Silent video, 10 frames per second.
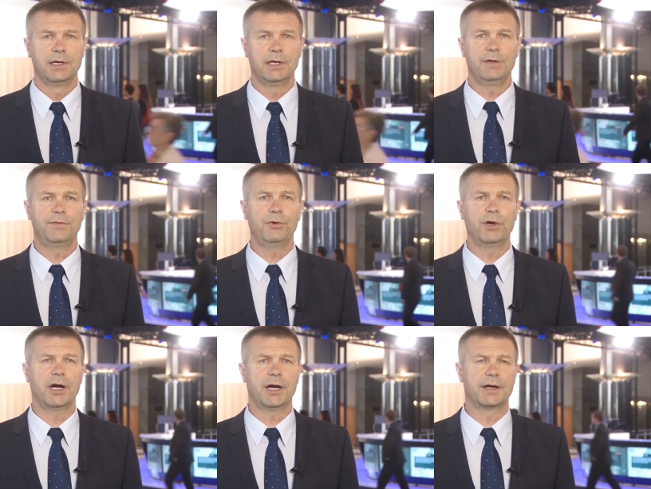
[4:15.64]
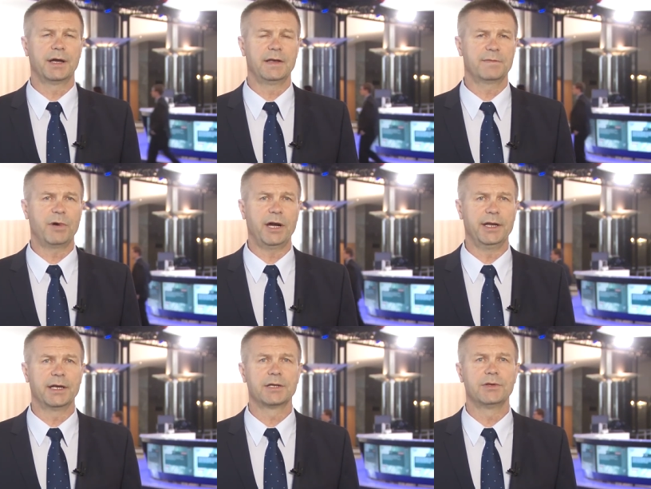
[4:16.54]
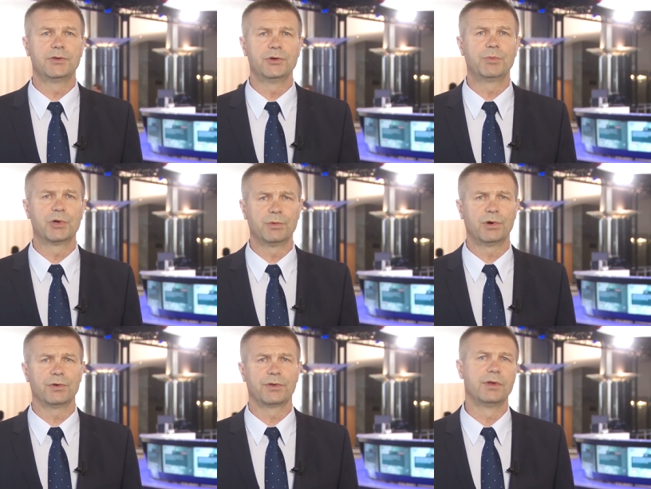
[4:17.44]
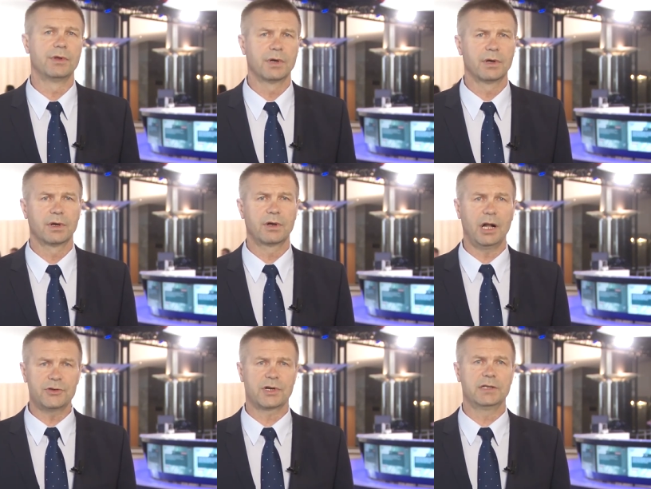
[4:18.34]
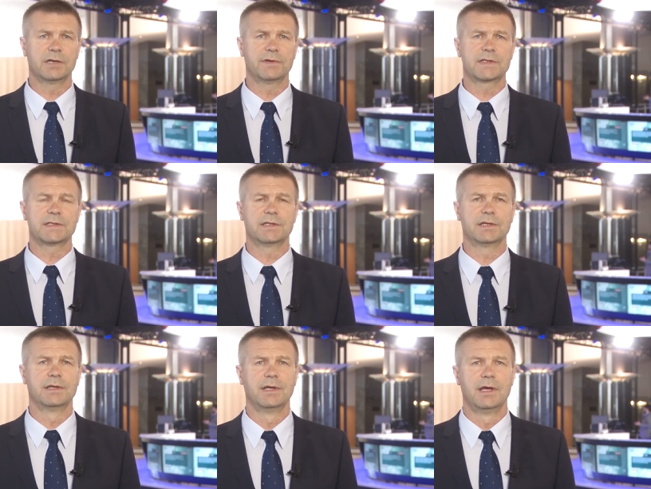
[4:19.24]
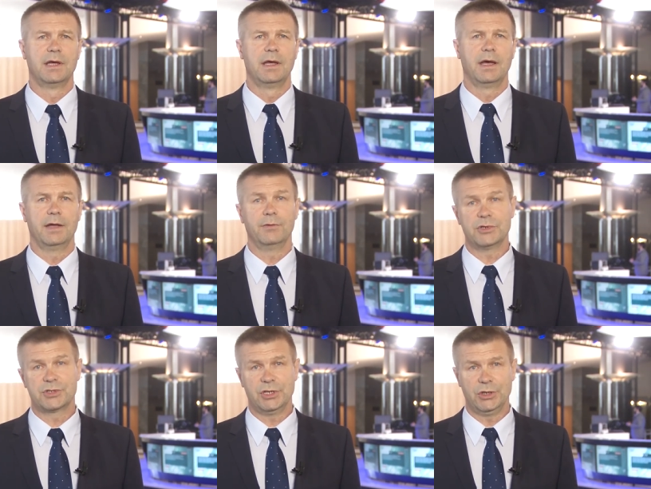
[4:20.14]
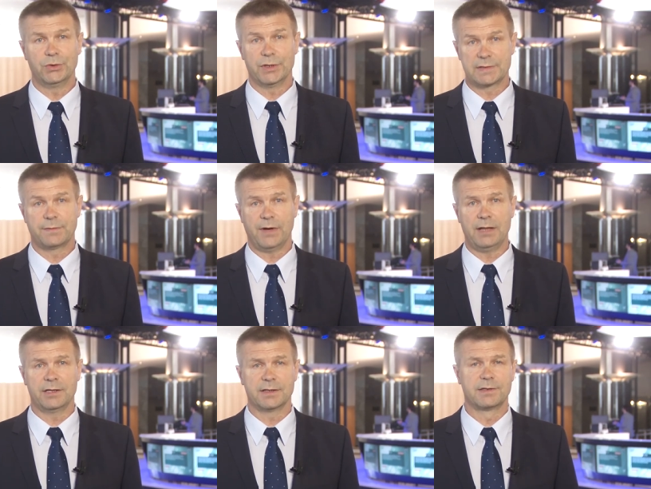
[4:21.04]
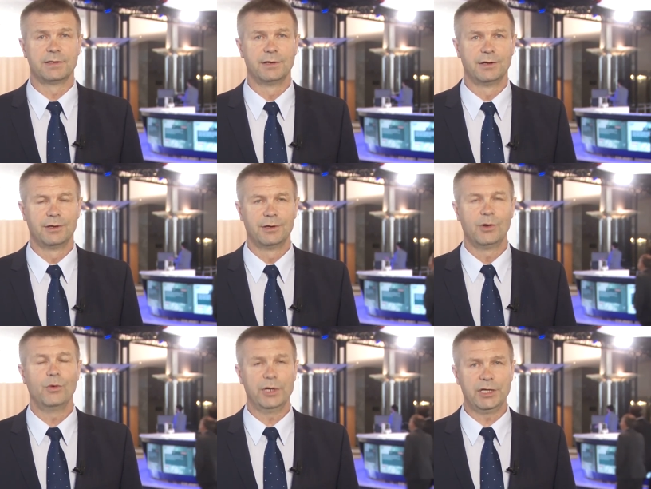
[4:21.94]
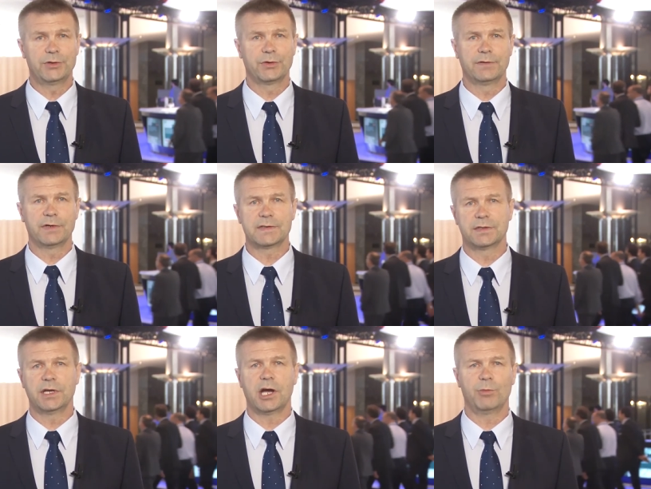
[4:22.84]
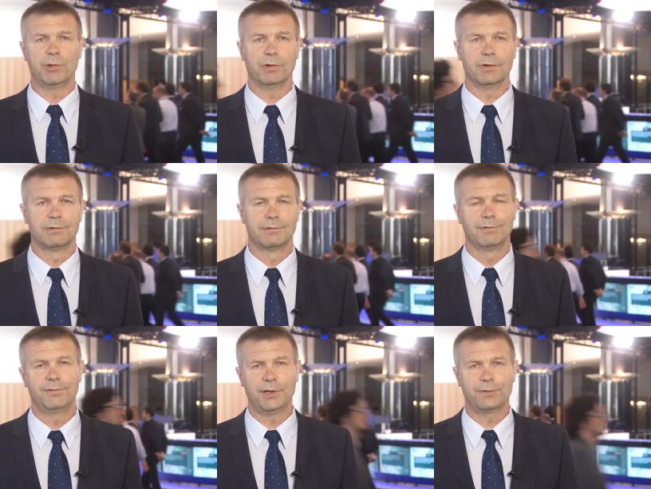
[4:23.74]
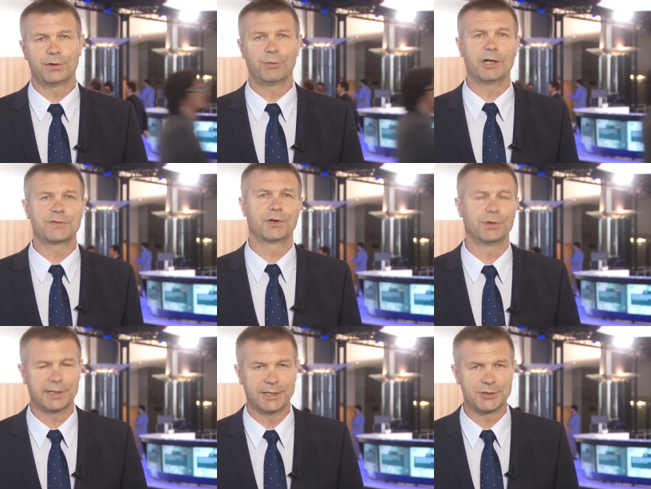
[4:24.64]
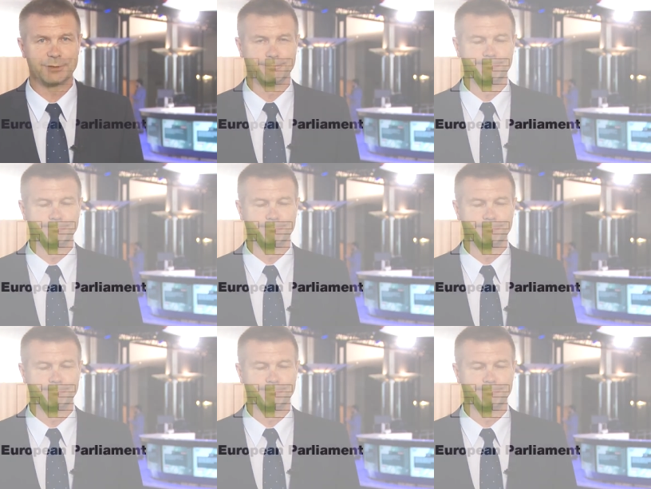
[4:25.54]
If we are aspiring to promote cultural diversity, and which the EU is funded, we need to invest in the young people. Thank you very much for your attention.